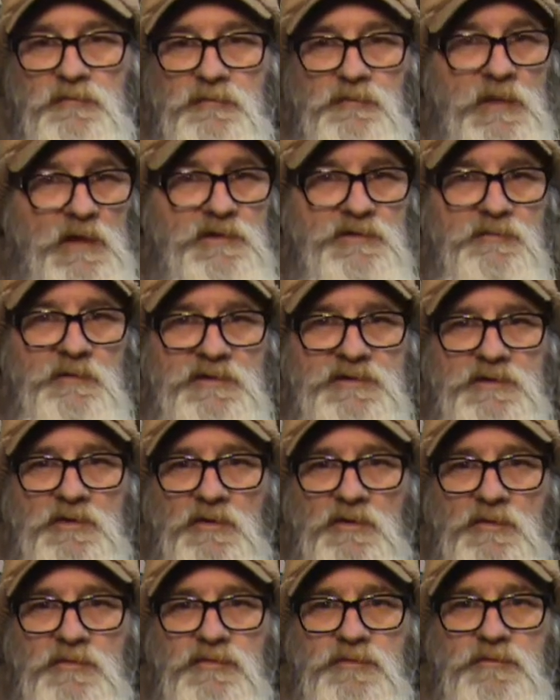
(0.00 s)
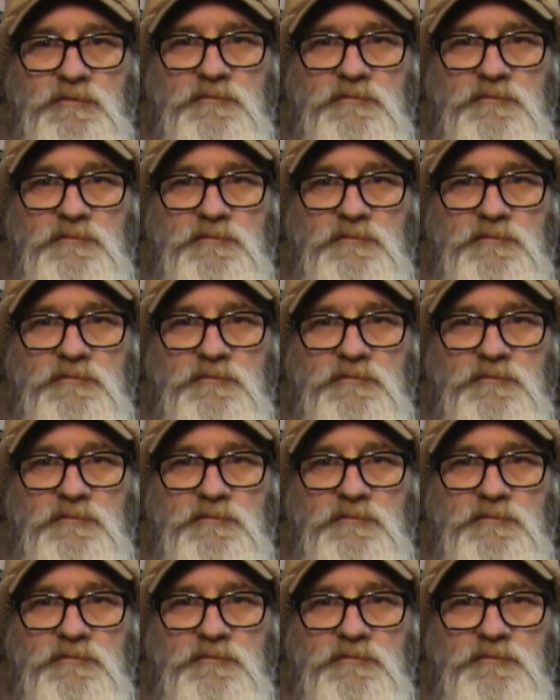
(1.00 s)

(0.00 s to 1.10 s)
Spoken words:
That's my stove.